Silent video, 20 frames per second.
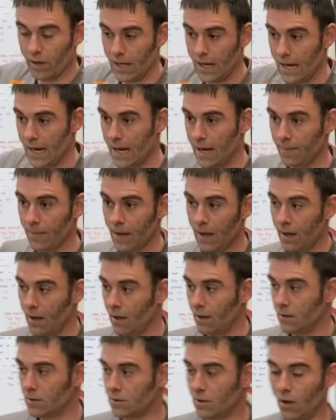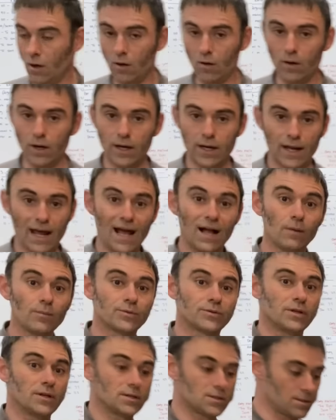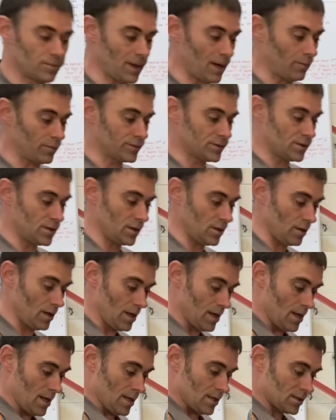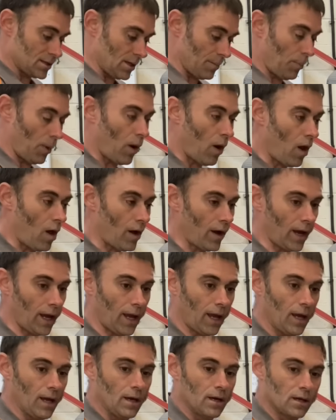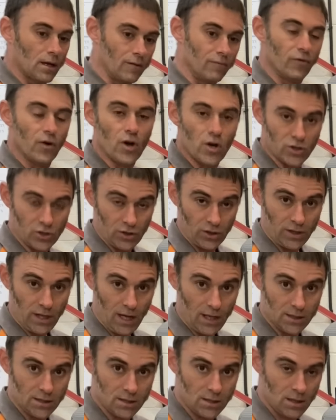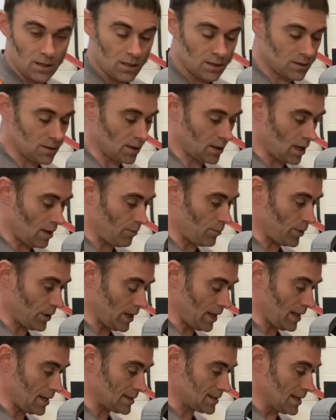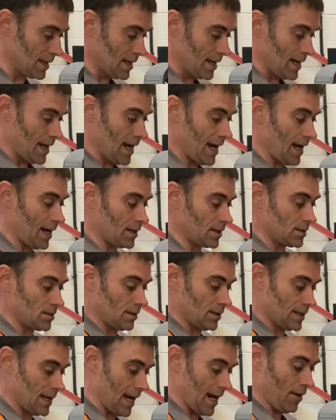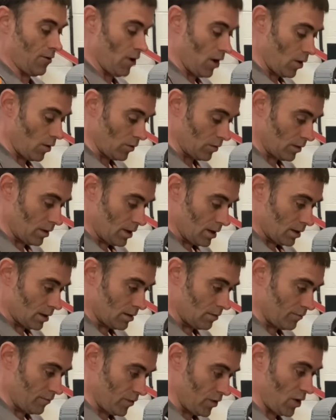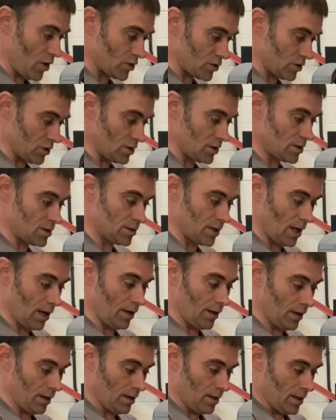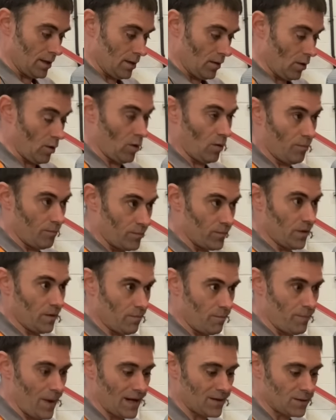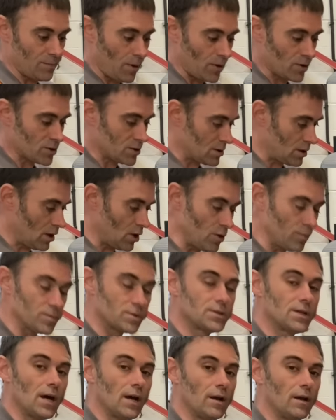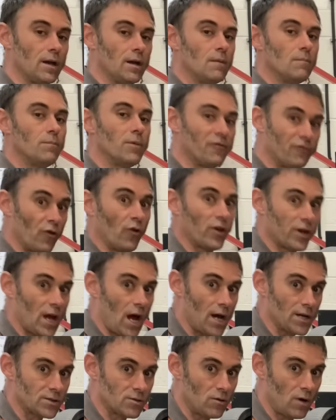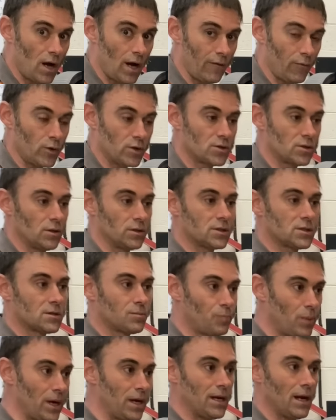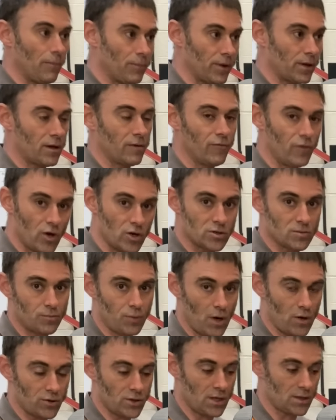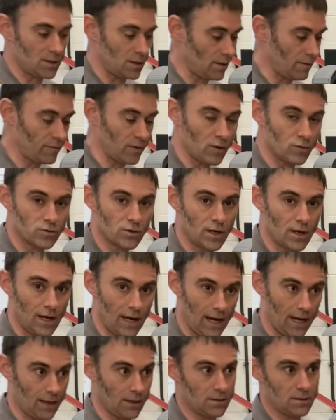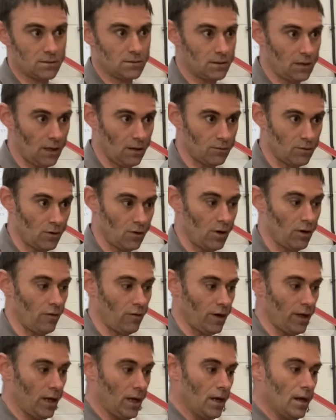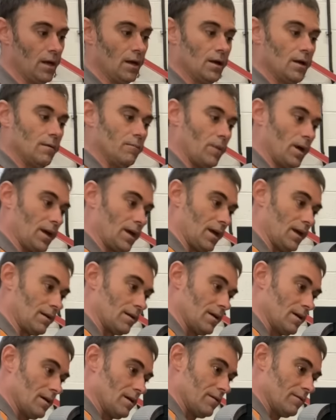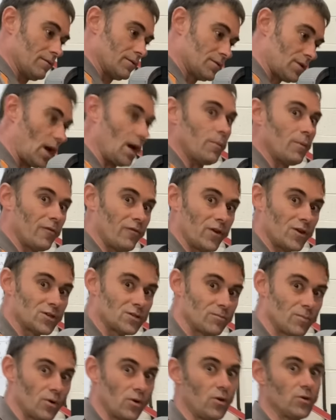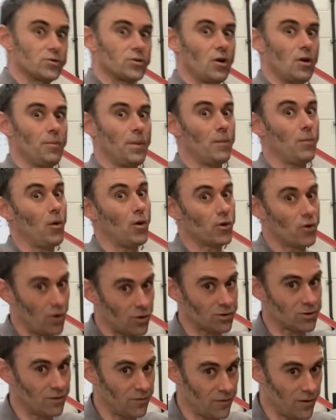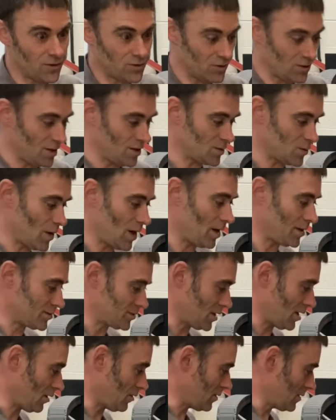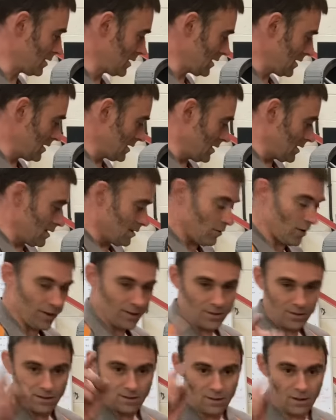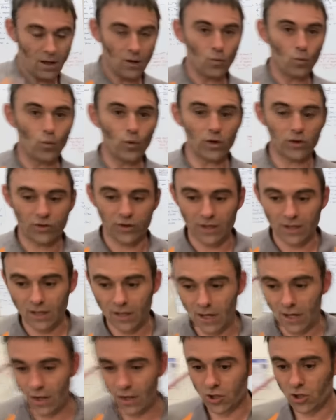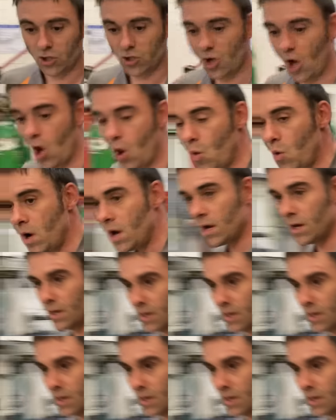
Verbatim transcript: there. So it helps us to be able to supply conversion kits to companies and get our own conversions done or battery boxes and looms done before the cars arrive, which will speed up the conversion process in the future and you know not only only make it time efficient, but also a bit more cost efficient as well. So, right, on with the uh, show.